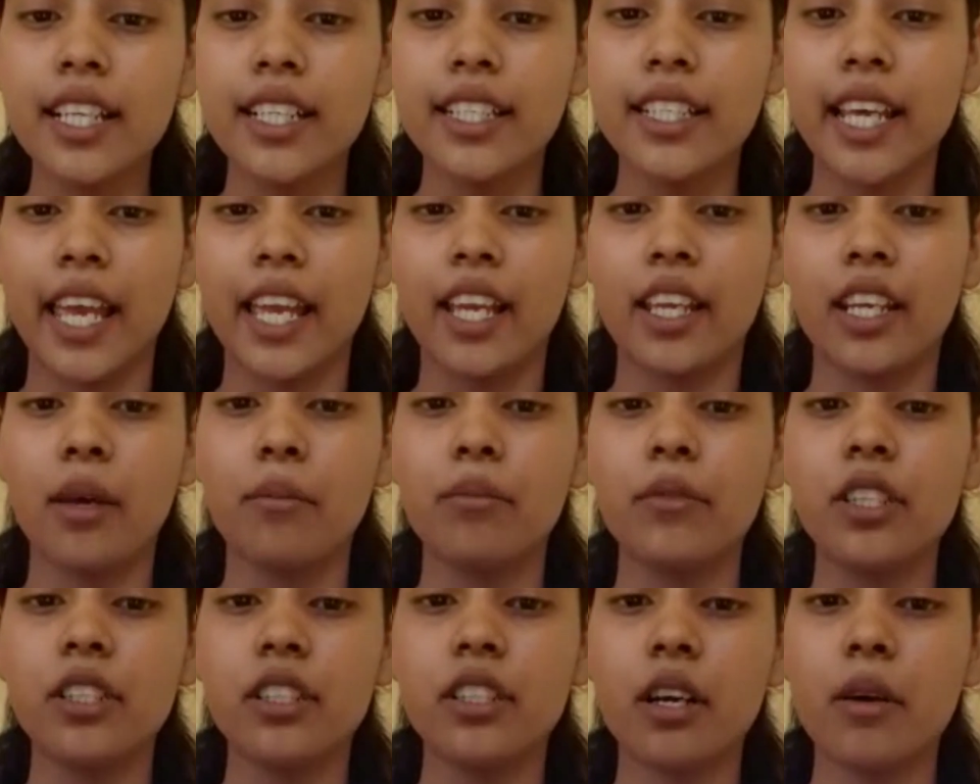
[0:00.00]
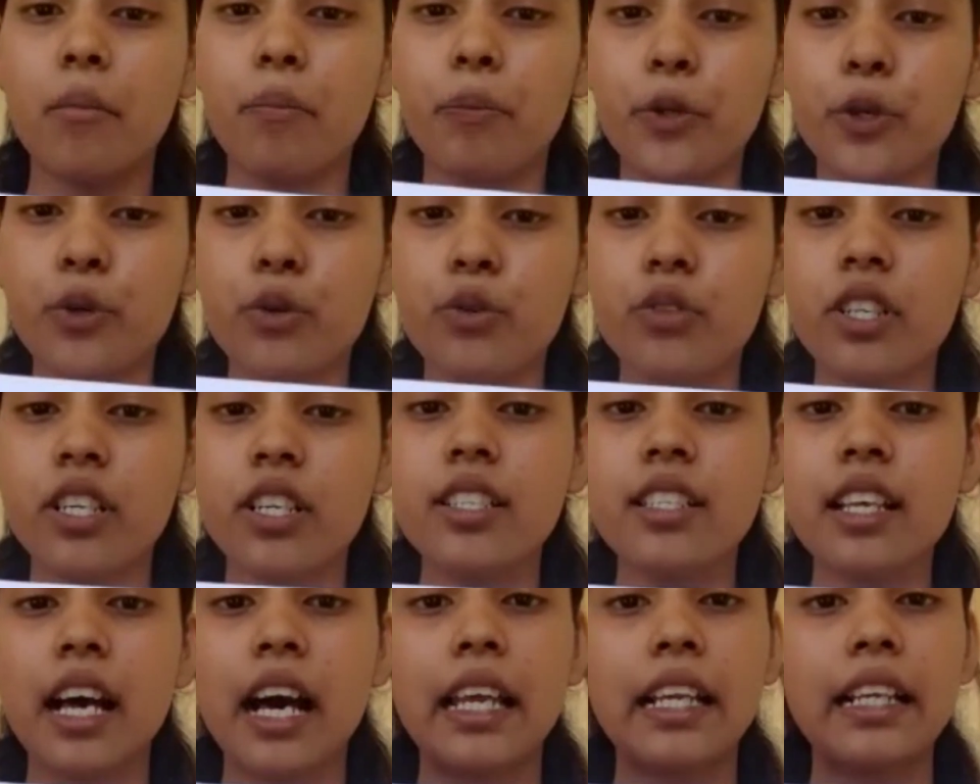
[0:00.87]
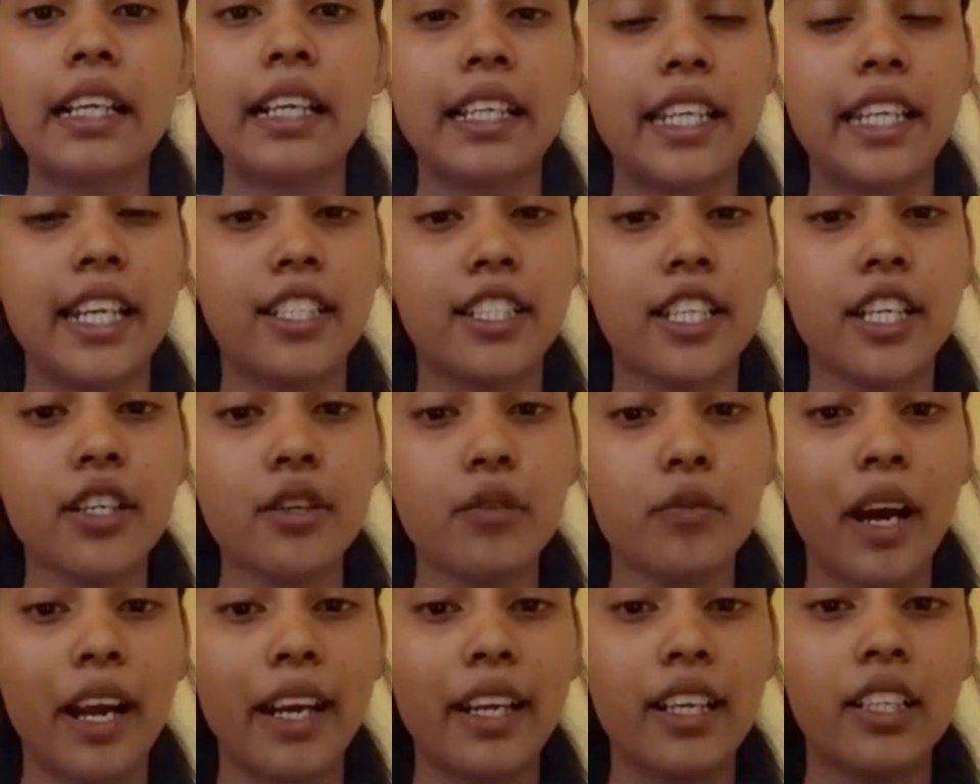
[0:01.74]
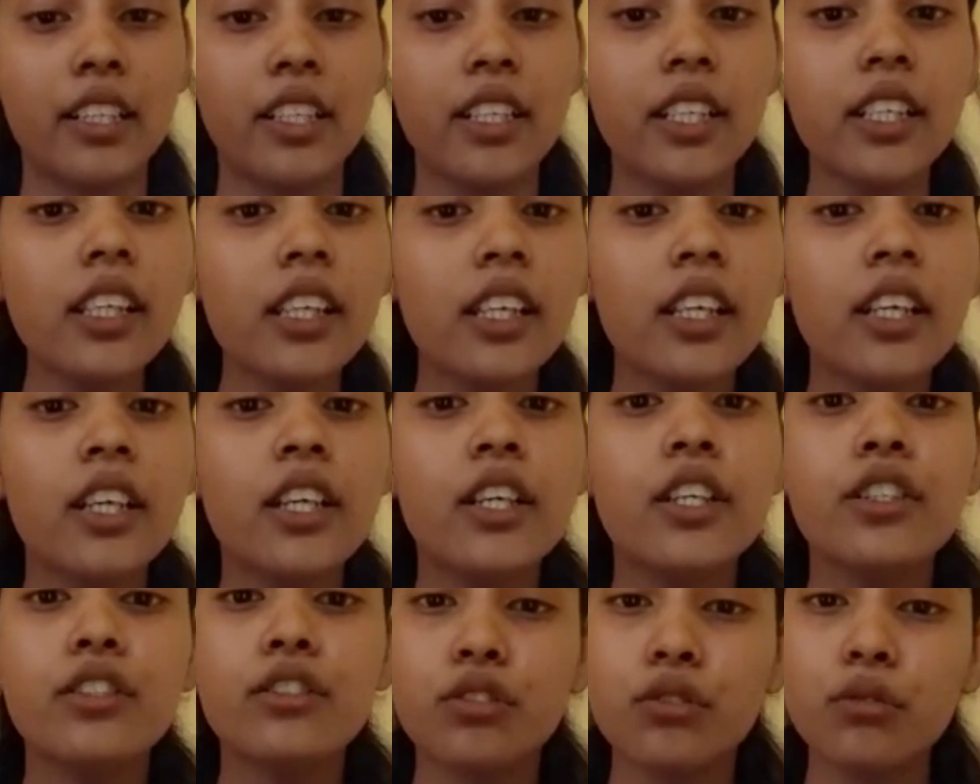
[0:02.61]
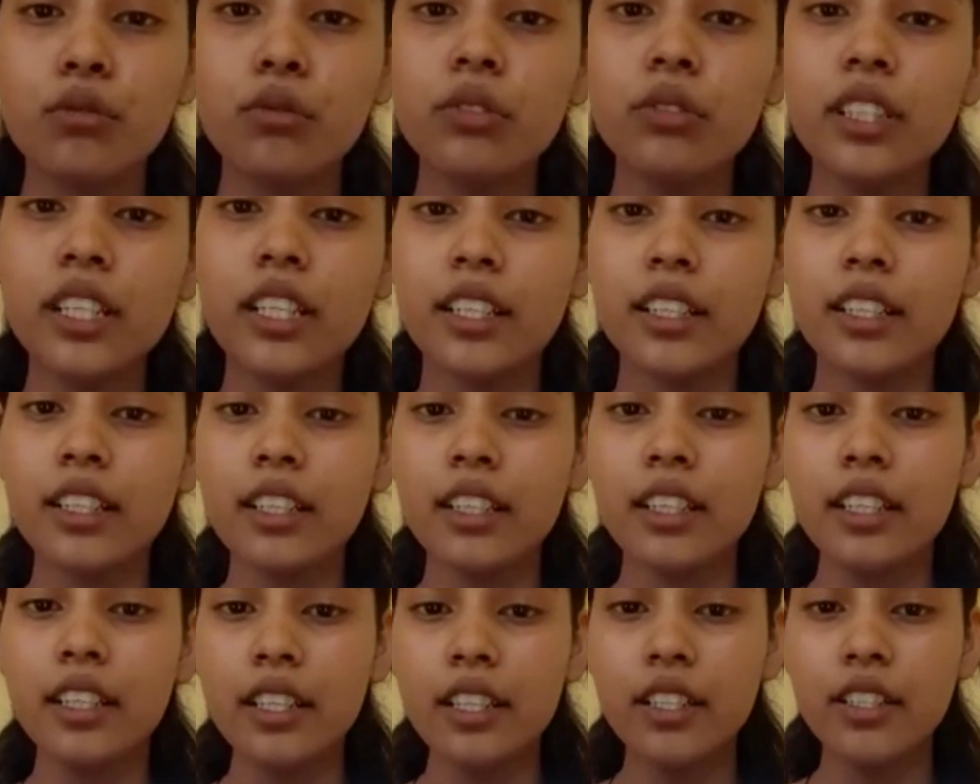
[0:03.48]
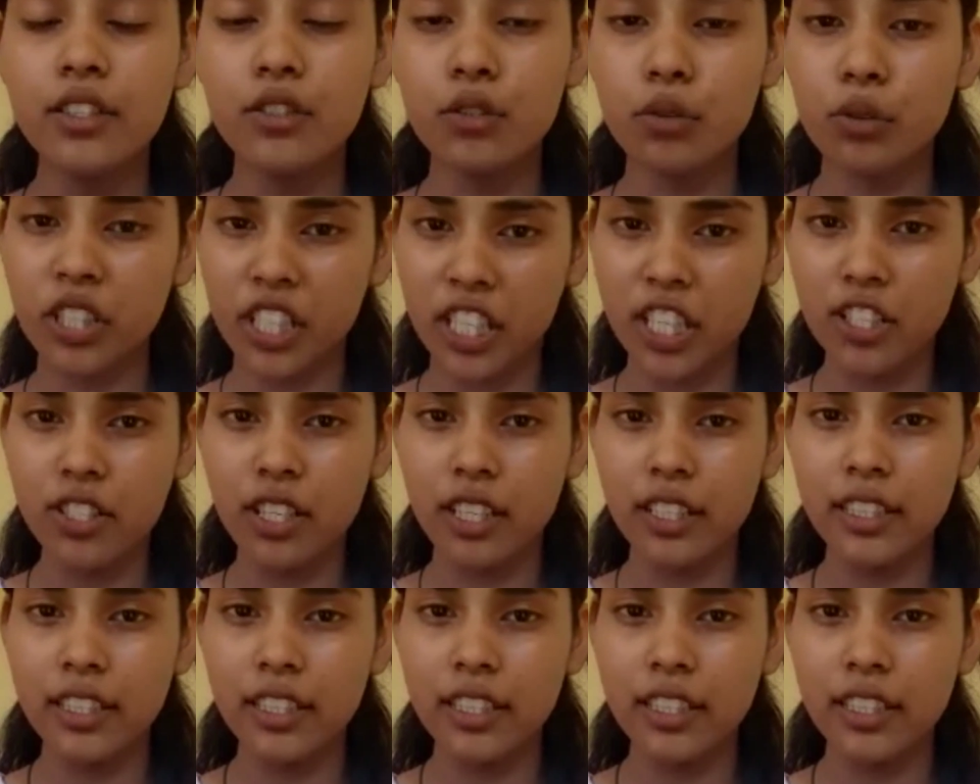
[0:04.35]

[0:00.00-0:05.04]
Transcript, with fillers: in the diagram, the computers are connected widely to each